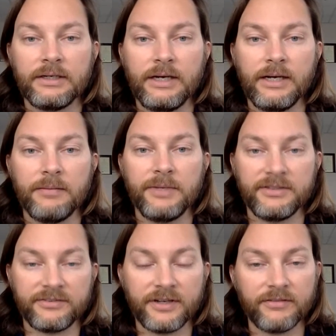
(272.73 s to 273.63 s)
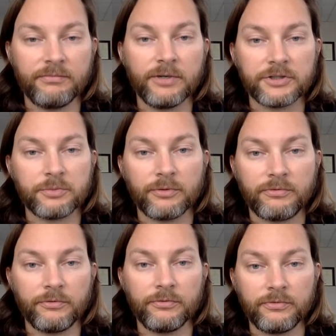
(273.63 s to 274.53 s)
instead of much more
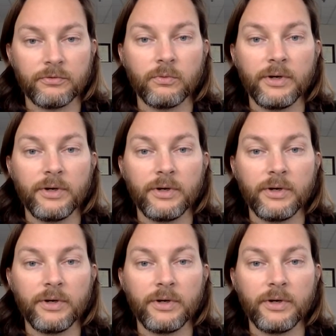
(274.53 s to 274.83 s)
fruitful